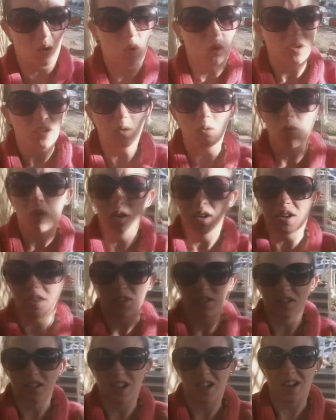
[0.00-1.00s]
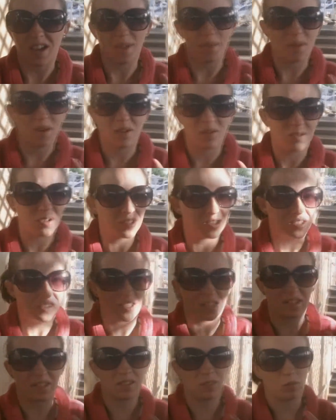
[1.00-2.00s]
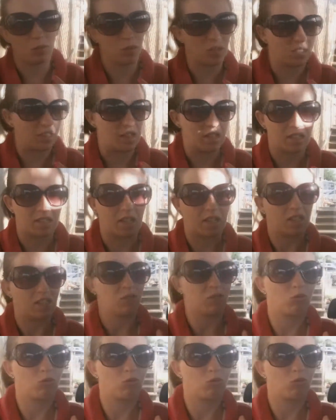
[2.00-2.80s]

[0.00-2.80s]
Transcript: Only one other time, and it wasn't like the one last night.